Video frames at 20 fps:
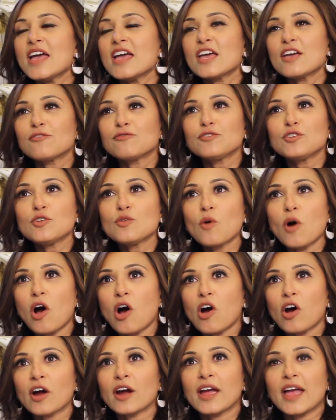If you
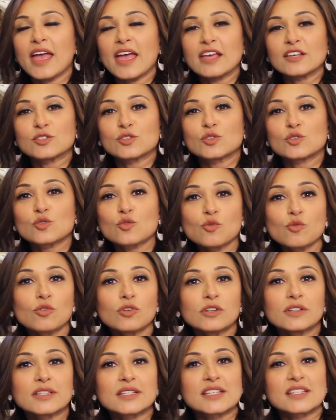are a
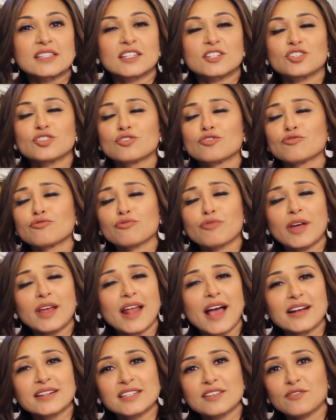school, this is such a great
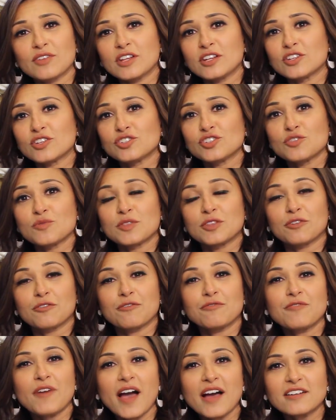activity to do with your
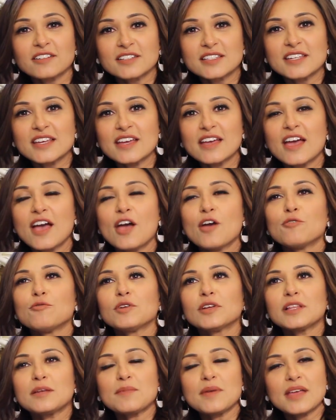faculty,
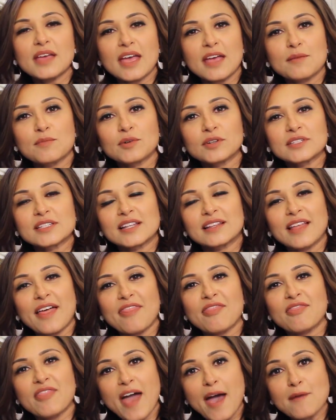really being able to
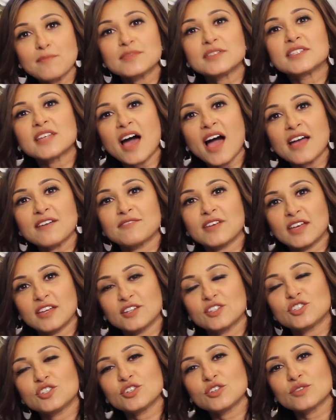let them dive
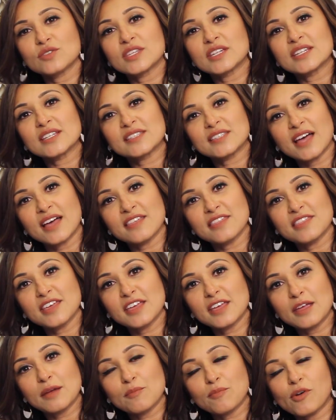into the design
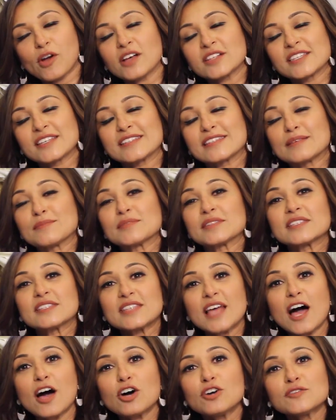thinking process
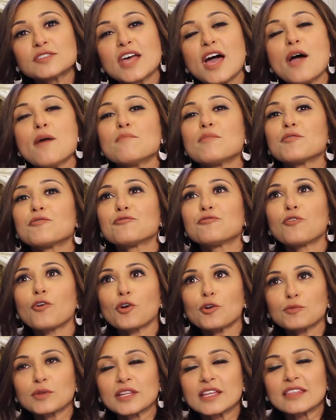themselves
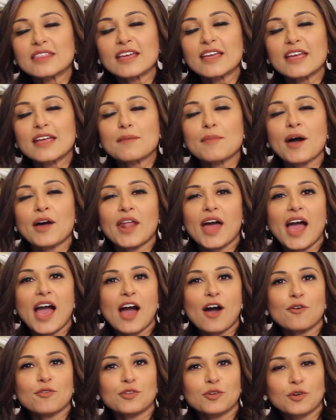before really thinking about
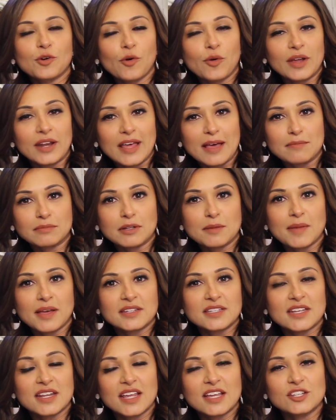how they're going to
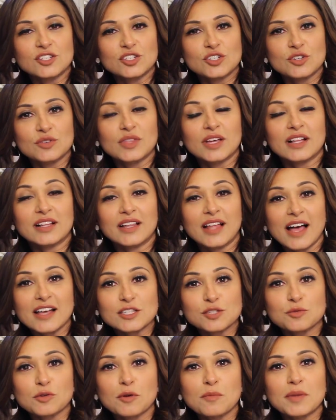implement it into the
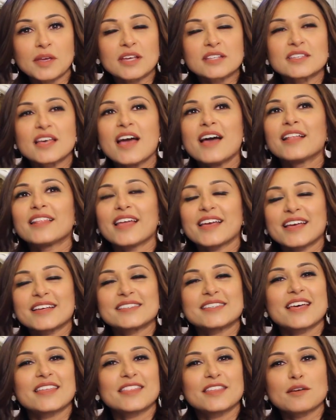classroom. Because like
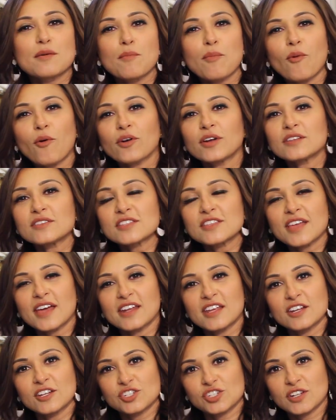I said, the importance of
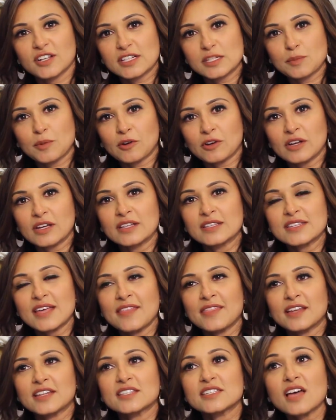that initial experience
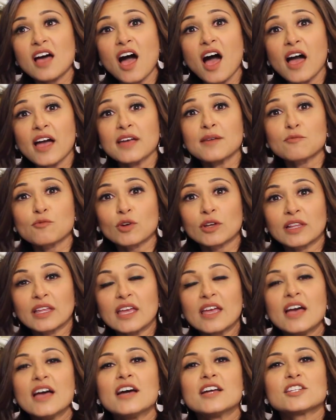and the time
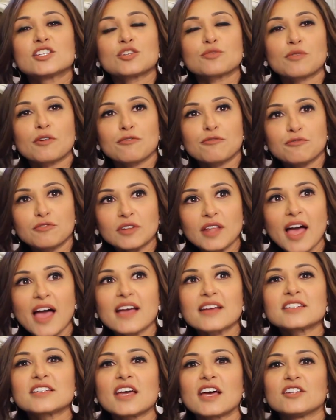really to
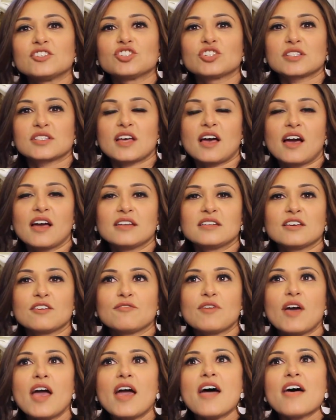reflect and just kind
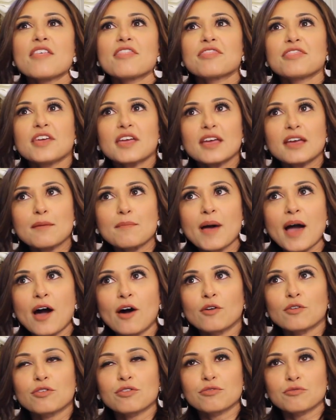of think
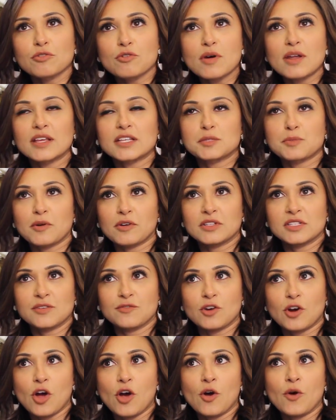about through an experience
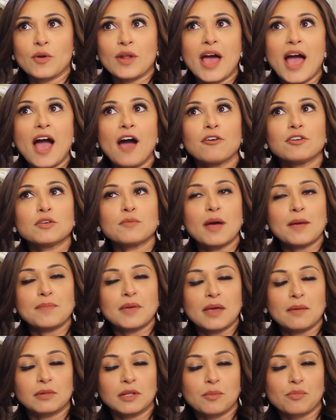of your own how you might
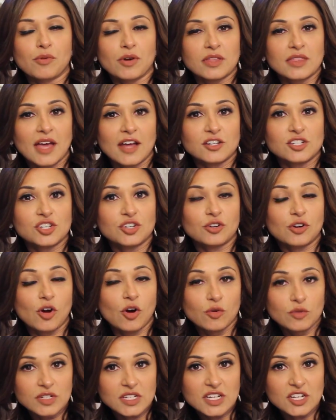be able to bring that to your
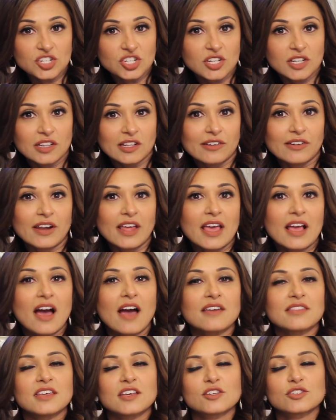own teaching and learning,
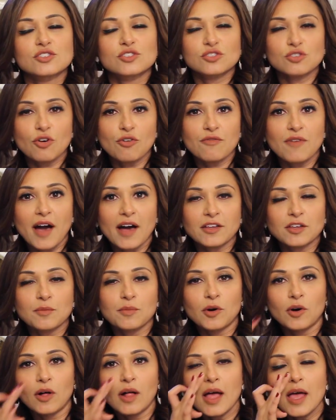I think is so
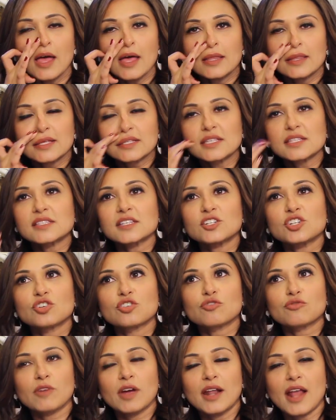valuable. This is such a
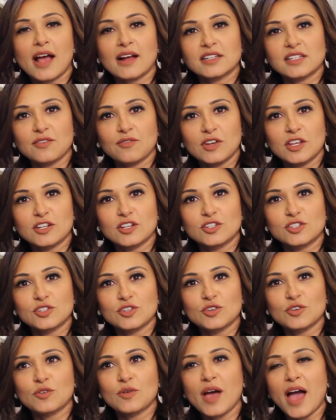great activity to
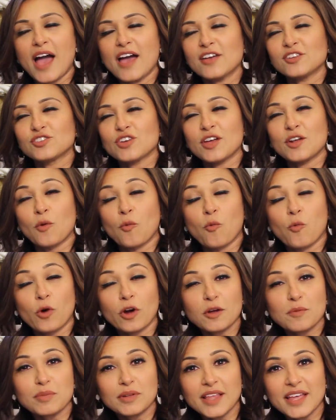do in a
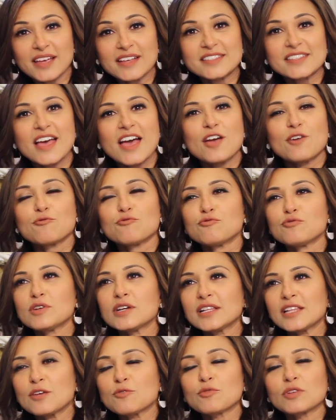workplace,
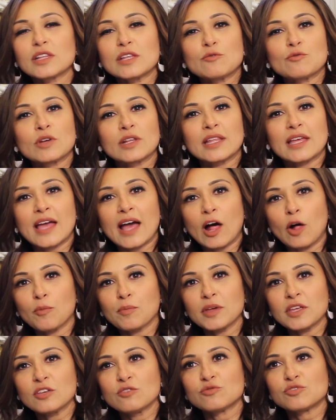really
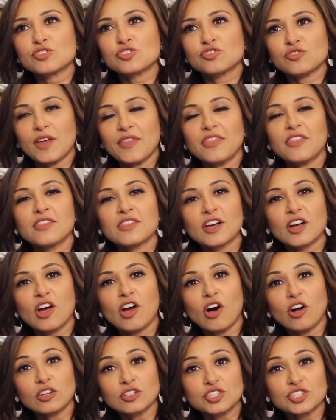helping you strengthen the
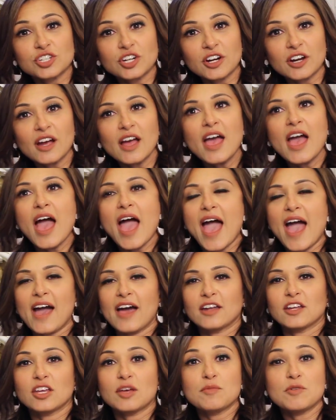culture
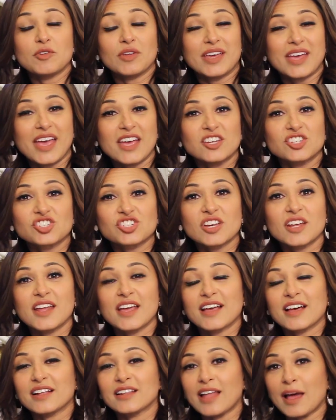and communication
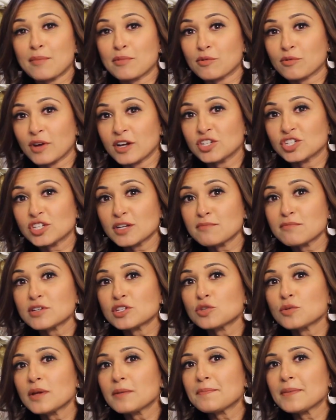and collaboration
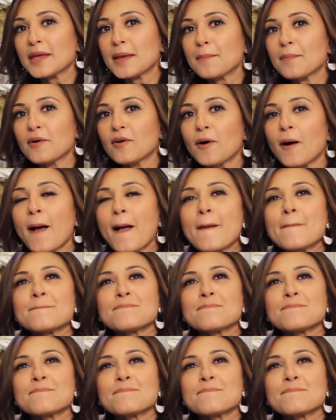between people.